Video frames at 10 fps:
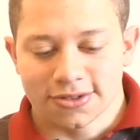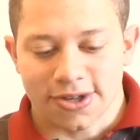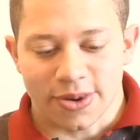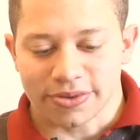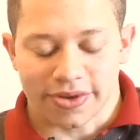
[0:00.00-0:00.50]

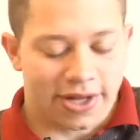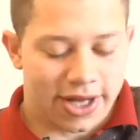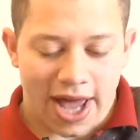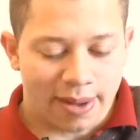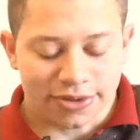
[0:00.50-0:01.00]
one really
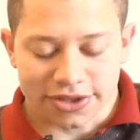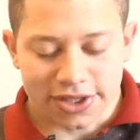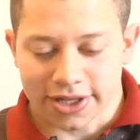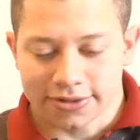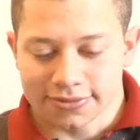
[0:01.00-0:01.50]
captures
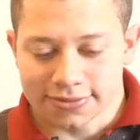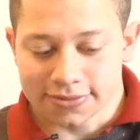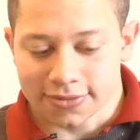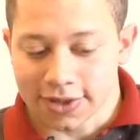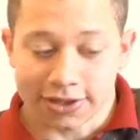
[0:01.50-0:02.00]
it.
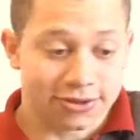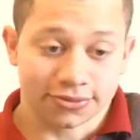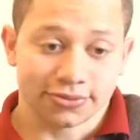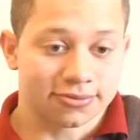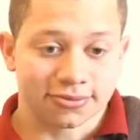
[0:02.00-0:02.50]
It's
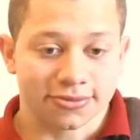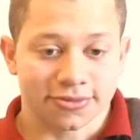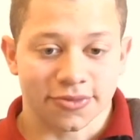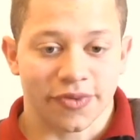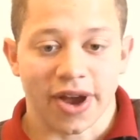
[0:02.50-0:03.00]

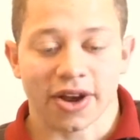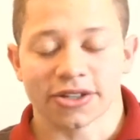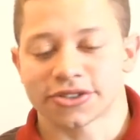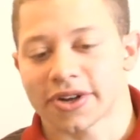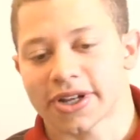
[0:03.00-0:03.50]
very
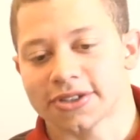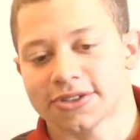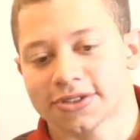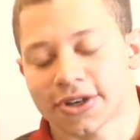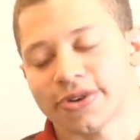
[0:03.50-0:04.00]
strange.
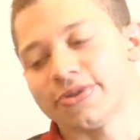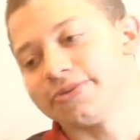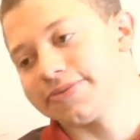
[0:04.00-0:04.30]
So.